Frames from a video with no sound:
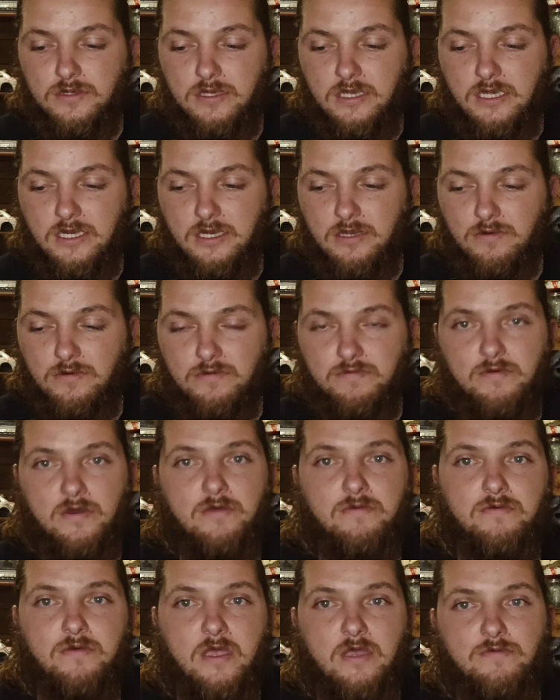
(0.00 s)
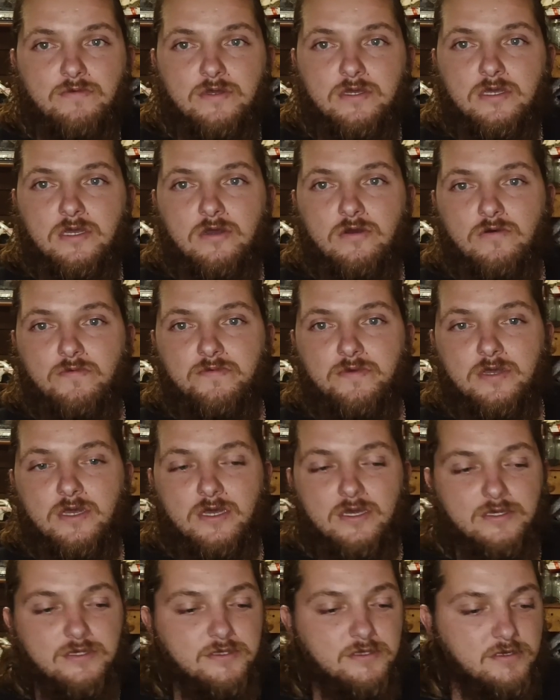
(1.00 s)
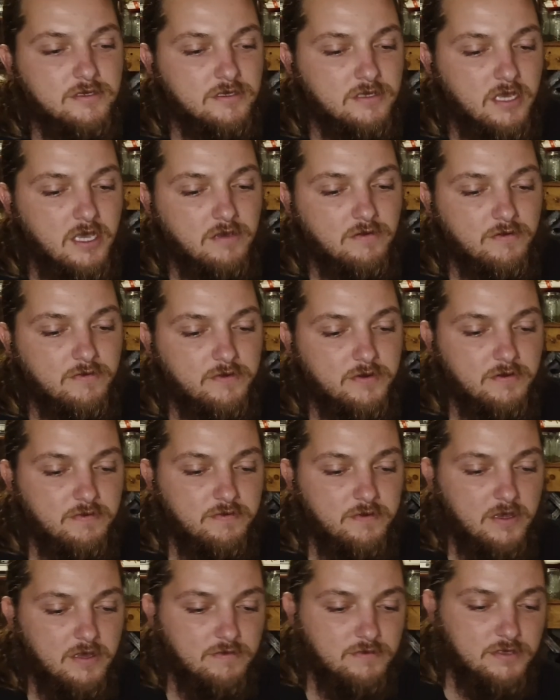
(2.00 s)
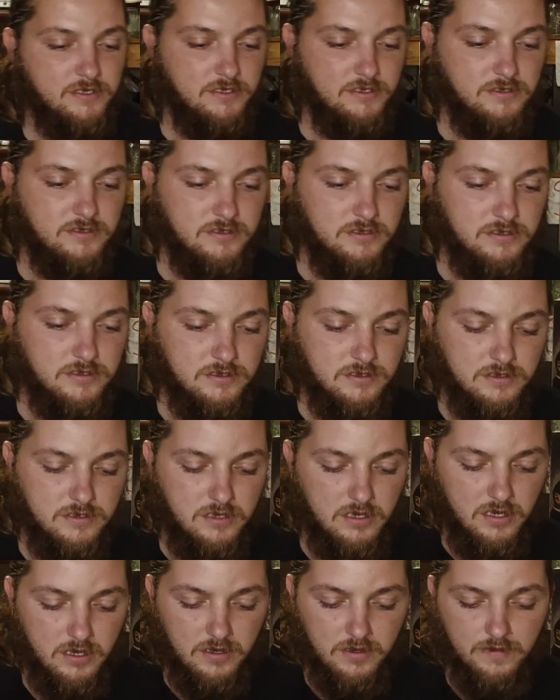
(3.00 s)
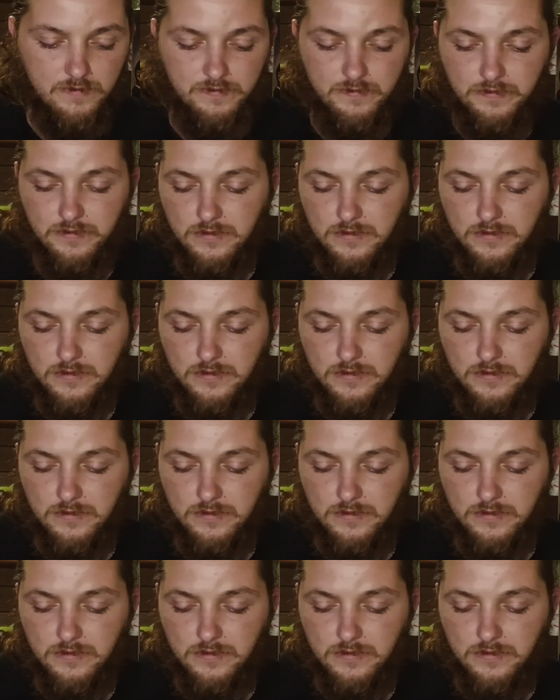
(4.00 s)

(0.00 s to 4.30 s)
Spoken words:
eating with my family. I hope you guys ate with your family. Had